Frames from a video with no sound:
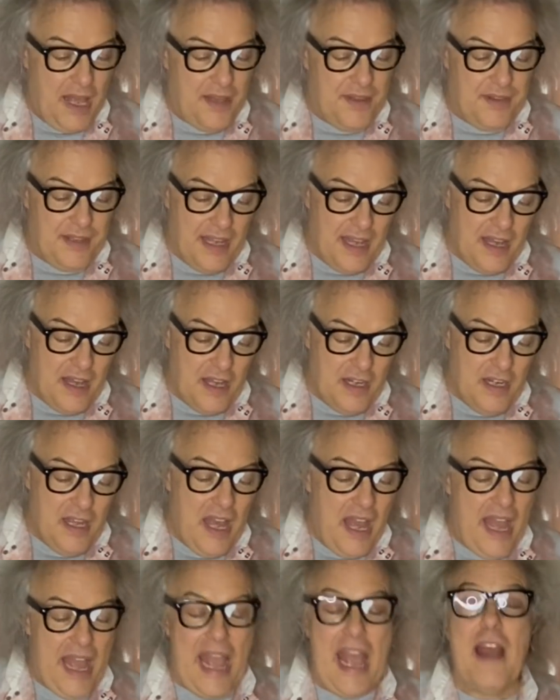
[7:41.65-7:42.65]
Then,
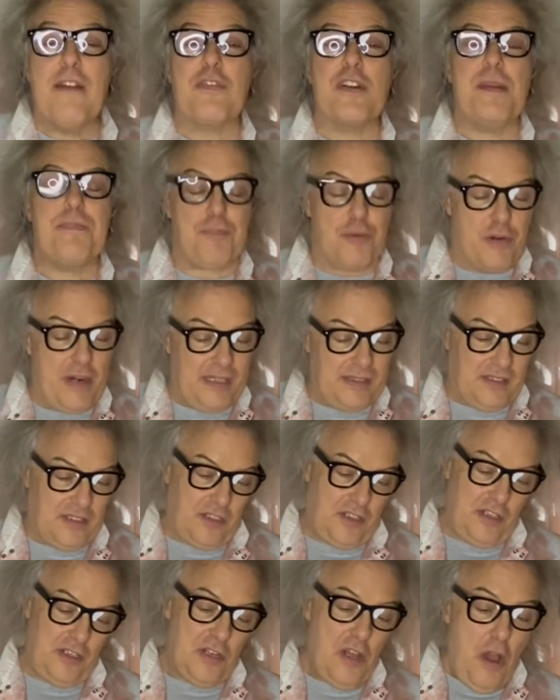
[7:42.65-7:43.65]
every
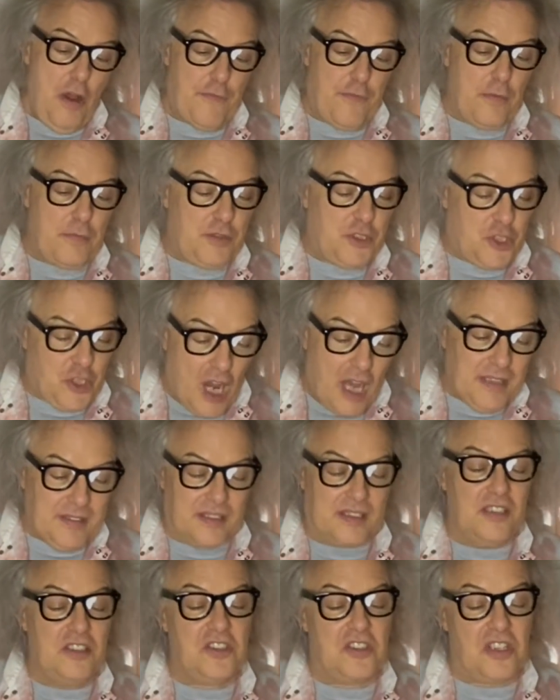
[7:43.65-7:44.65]
president, from
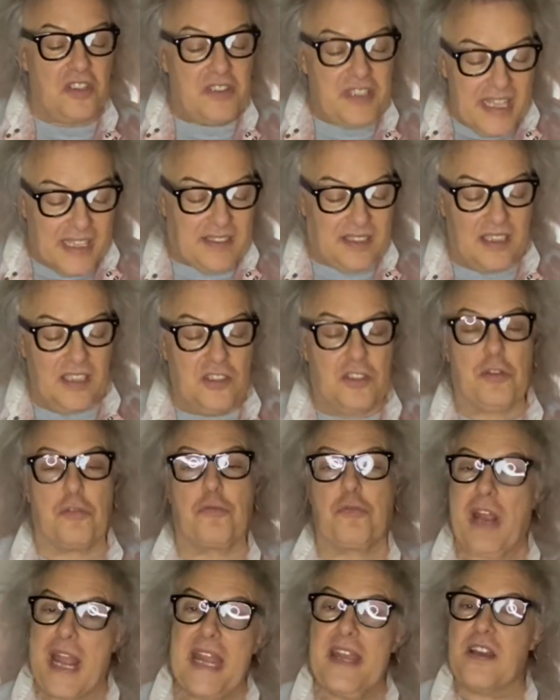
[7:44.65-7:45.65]
Johnson to Nixon to
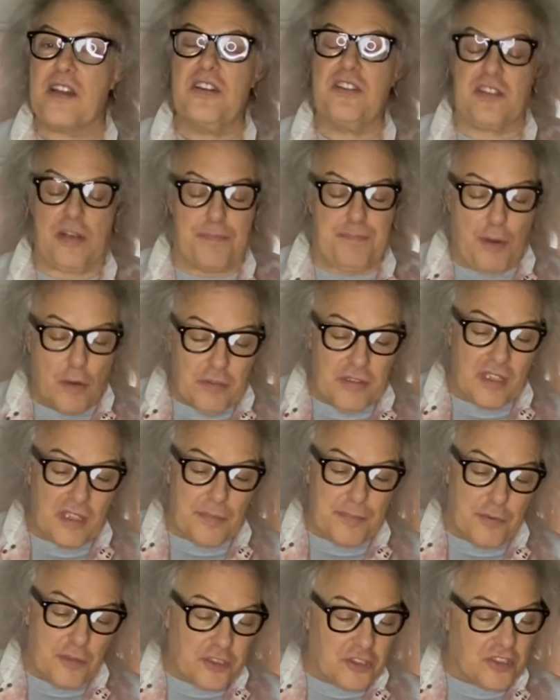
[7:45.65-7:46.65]
Reagan to both of the
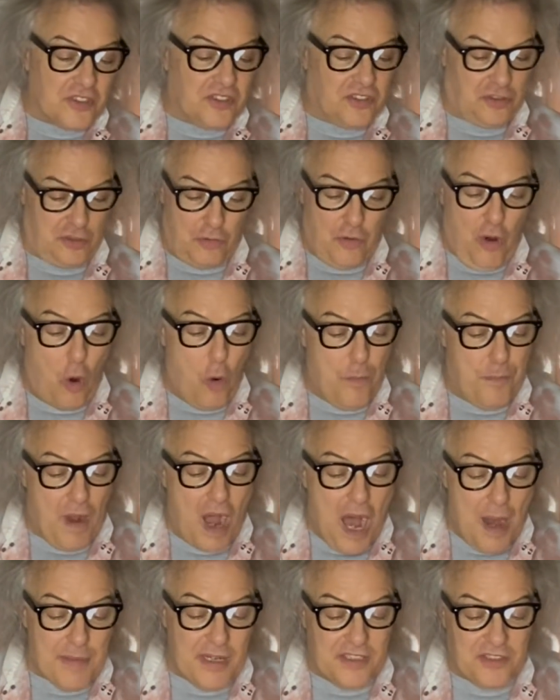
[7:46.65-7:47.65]
Bushes to
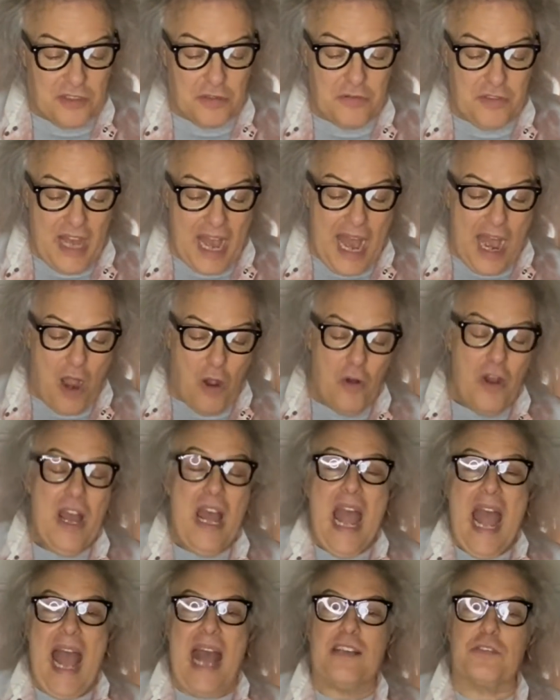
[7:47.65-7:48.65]
Obama to now,
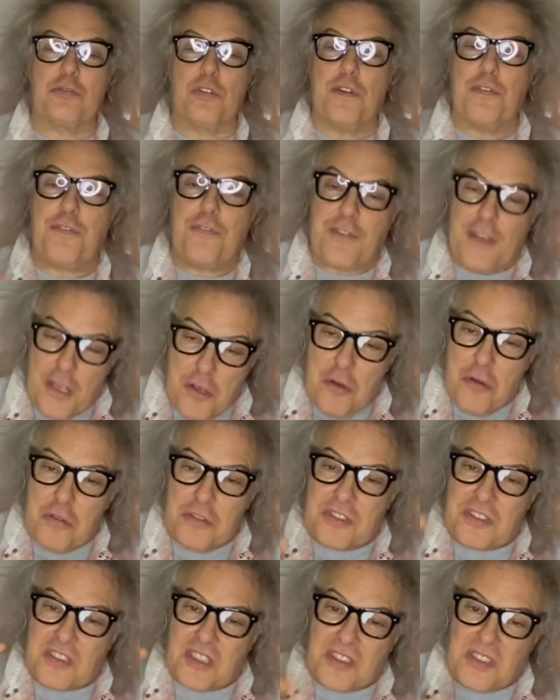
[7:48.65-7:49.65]
has
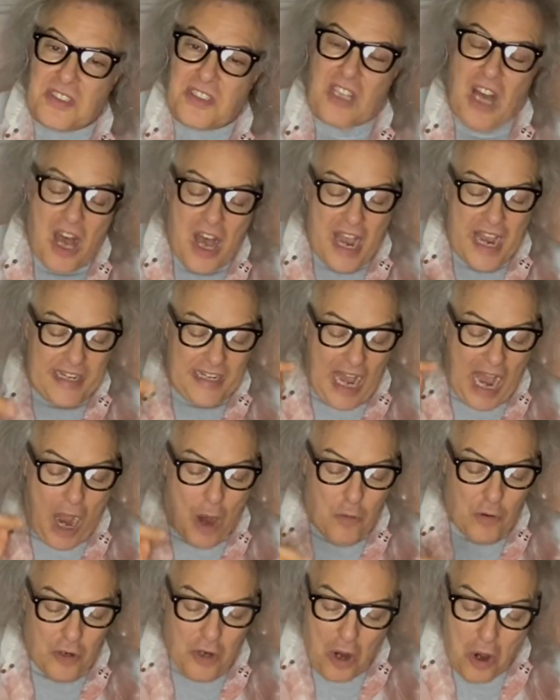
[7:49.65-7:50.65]
refused to sign
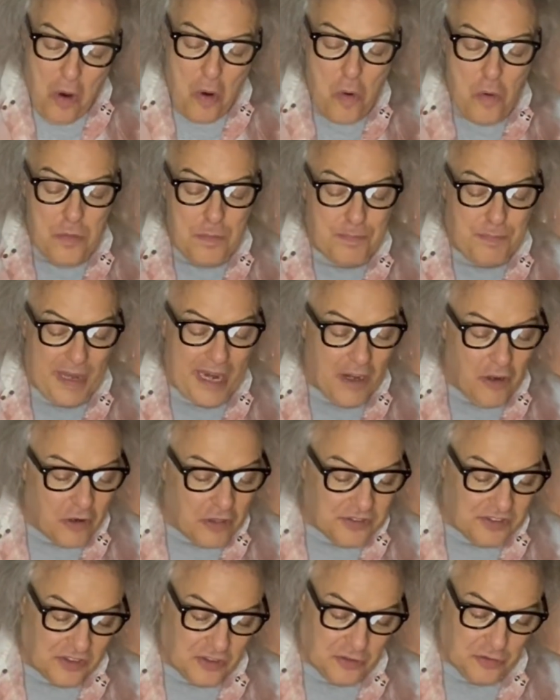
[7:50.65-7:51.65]
our own
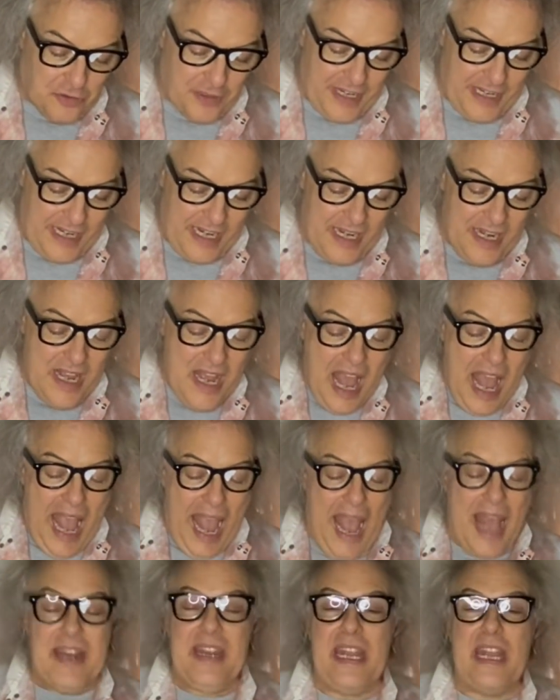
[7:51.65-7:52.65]
PAROS Treaty
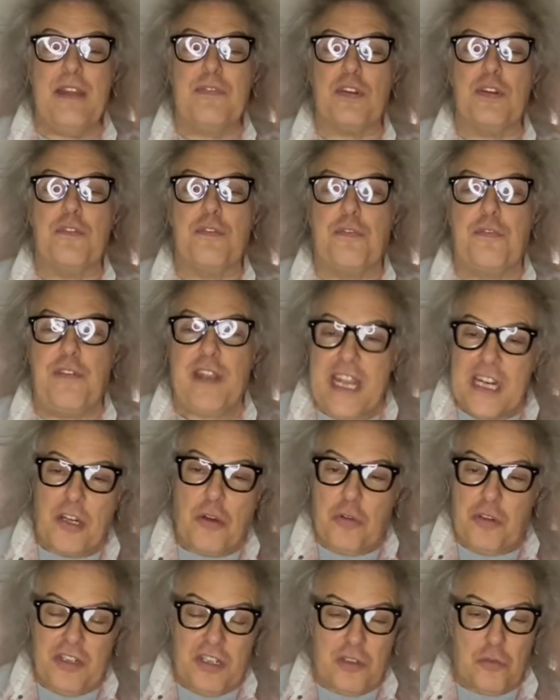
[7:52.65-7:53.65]
and even
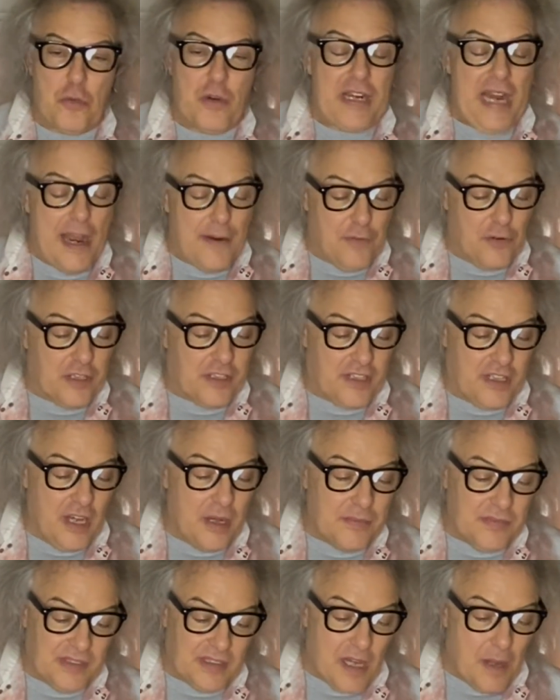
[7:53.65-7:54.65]
vetoed it whenever it
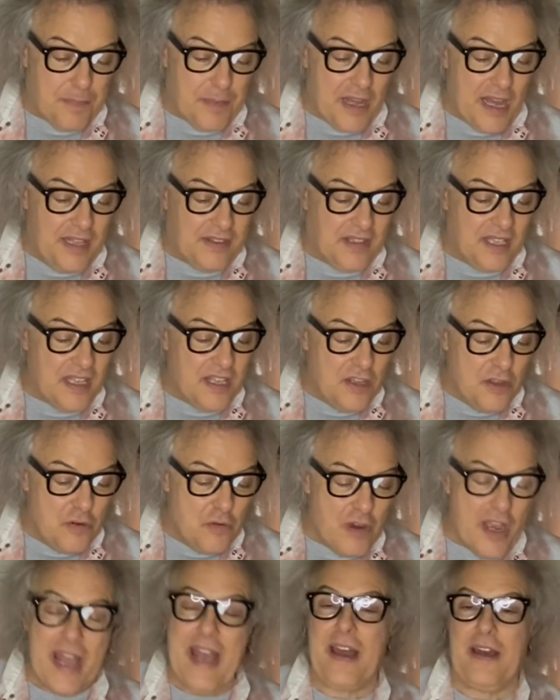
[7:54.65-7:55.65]
comes up at the
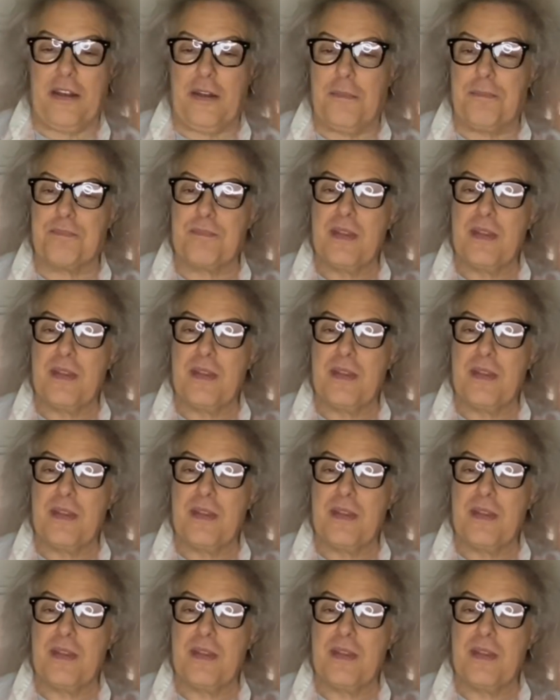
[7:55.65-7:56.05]
UN.